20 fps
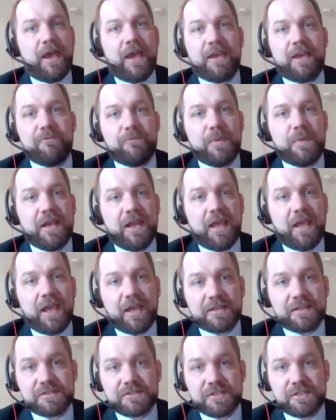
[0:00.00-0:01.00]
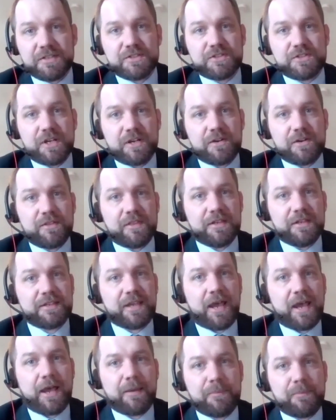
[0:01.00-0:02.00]
I've been asked to share the
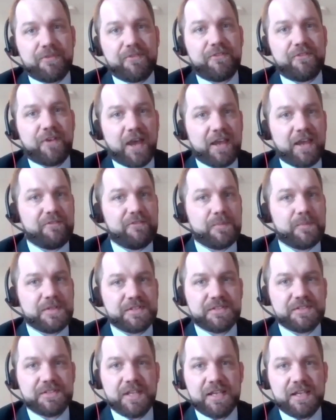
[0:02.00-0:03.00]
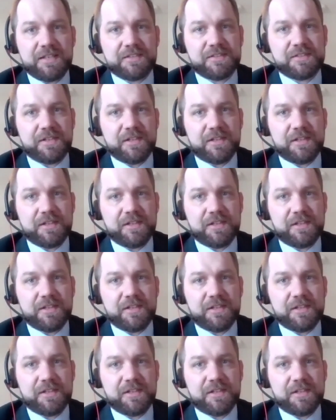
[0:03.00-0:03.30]
top 5 mistakes